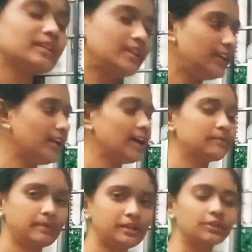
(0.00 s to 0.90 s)
He had
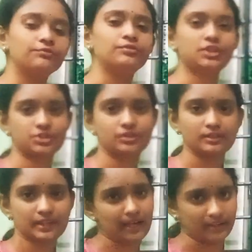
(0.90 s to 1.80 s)
made a fictional
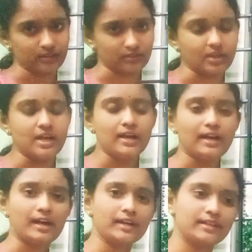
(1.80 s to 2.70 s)
character.
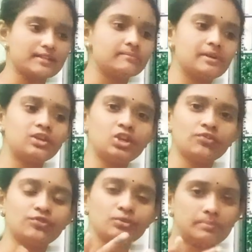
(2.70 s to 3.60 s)
I guess many
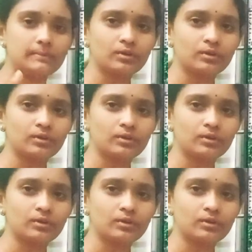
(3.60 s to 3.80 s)
of you people